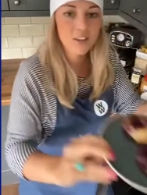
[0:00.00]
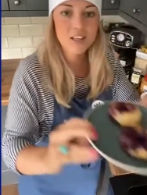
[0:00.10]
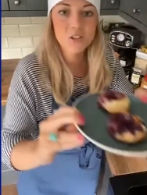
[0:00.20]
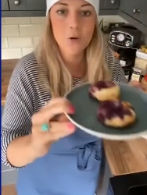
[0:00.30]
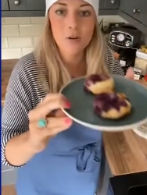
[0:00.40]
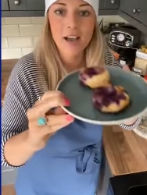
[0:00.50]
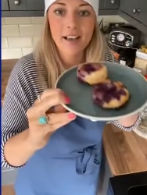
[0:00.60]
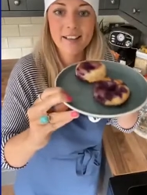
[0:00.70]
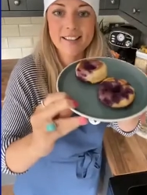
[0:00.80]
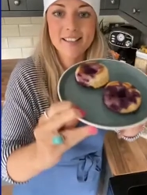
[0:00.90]
at these
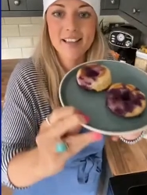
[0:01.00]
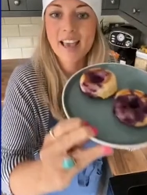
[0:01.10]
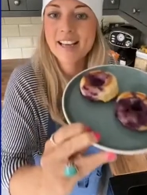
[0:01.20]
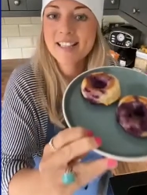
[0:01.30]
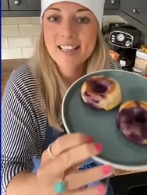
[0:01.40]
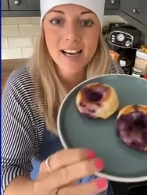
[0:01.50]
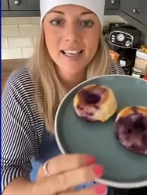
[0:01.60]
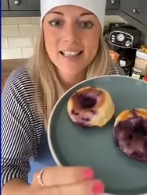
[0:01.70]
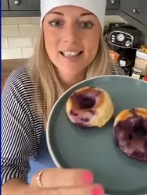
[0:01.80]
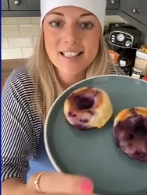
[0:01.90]
donuts.
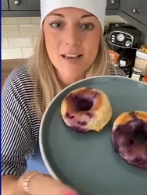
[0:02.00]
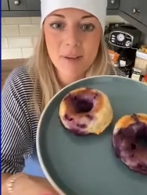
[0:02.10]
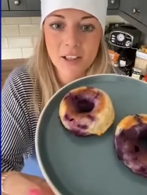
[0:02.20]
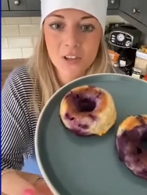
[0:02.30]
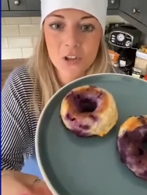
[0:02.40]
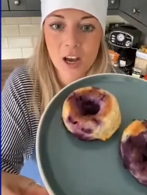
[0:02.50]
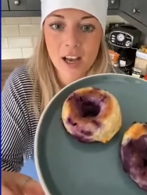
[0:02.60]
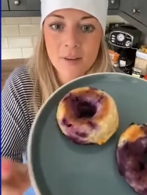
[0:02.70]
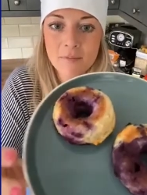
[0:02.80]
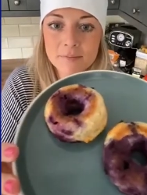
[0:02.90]
Exactly the same mixture.
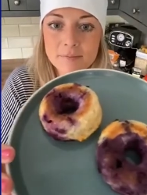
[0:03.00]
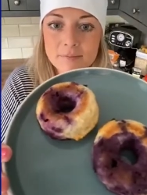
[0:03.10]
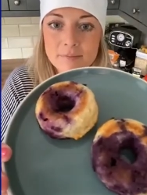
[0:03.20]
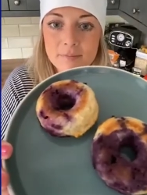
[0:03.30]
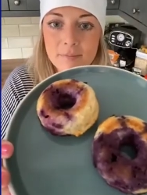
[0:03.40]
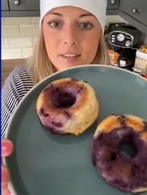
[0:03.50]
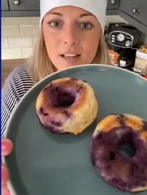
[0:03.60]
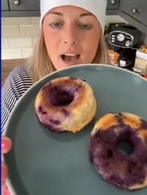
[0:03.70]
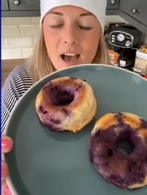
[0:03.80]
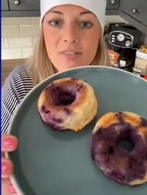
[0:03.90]

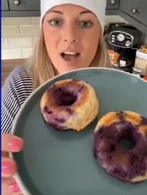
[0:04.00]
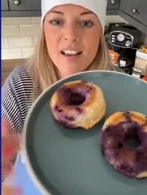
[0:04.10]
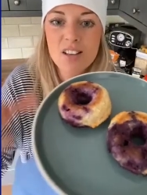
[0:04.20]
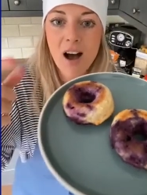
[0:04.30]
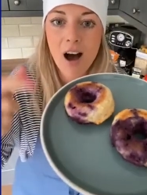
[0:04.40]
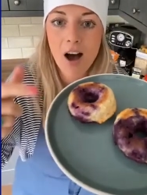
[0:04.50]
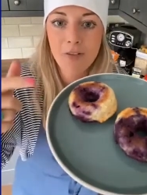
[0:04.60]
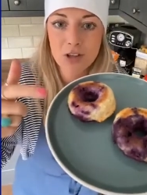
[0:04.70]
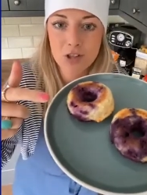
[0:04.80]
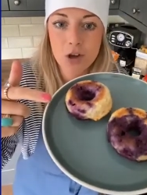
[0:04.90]
And that is half
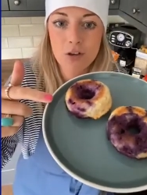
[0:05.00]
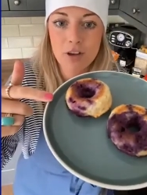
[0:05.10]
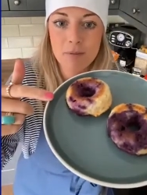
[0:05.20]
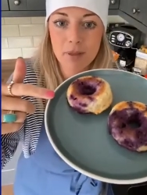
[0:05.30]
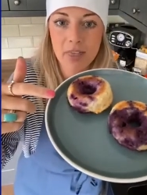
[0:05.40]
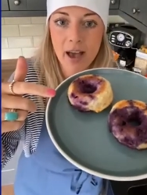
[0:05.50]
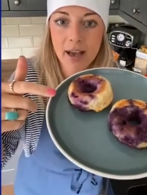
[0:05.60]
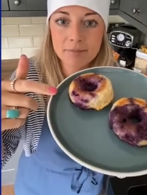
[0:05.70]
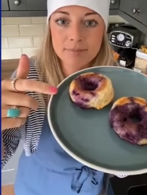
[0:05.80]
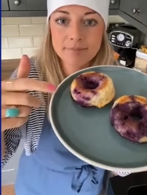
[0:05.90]
a serving
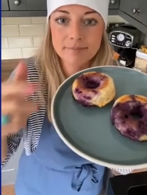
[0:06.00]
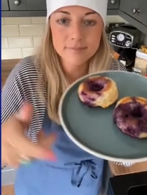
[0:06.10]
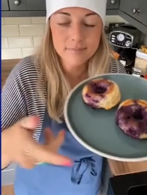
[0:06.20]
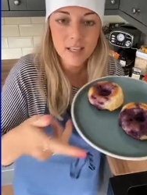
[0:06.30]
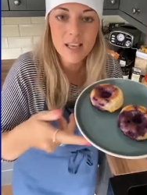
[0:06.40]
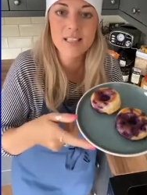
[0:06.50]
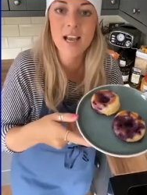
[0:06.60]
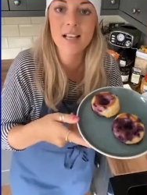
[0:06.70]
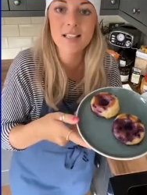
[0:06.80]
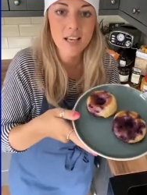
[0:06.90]
there. I
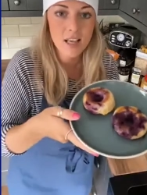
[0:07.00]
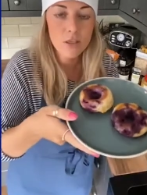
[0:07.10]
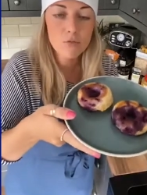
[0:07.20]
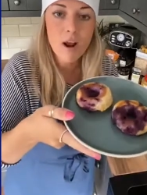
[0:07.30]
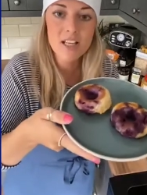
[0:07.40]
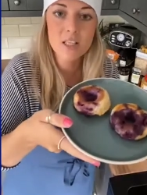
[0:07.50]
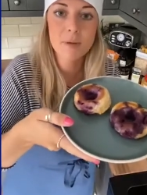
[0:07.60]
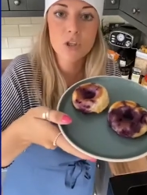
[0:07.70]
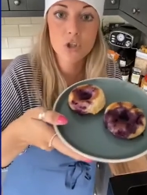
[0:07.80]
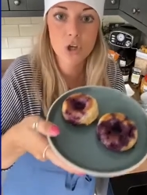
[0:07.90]
said, the recipe
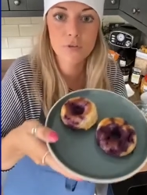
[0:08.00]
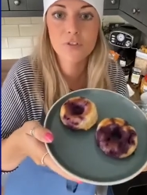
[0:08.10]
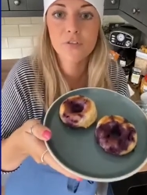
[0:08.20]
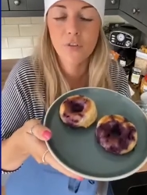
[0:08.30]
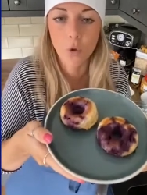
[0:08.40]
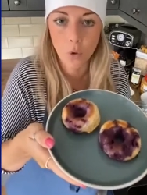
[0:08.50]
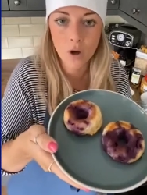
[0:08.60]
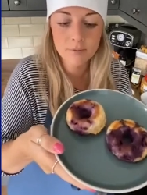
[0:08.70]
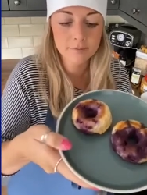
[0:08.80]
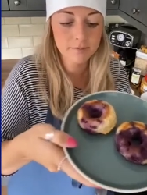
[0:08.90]
serves 4.
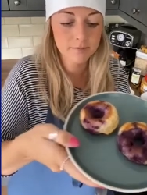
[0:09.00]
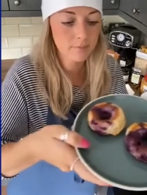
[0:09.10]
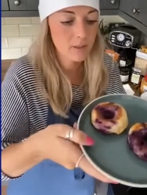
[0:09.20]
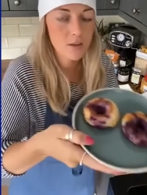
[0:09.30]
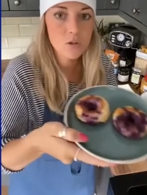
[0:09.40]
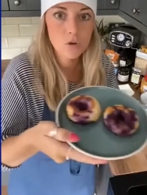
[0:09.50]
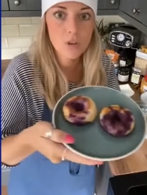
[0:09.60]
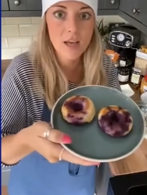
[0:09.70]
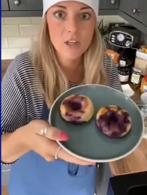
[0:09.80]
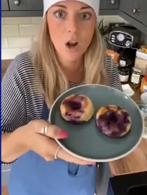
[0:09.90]
So
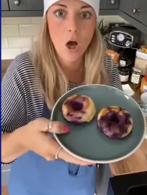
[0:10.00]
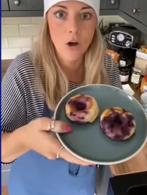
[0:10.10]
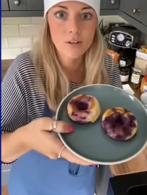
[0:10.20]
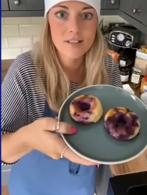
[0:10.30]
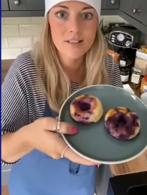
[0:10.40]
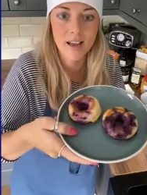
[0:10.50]
that's a lot, isn't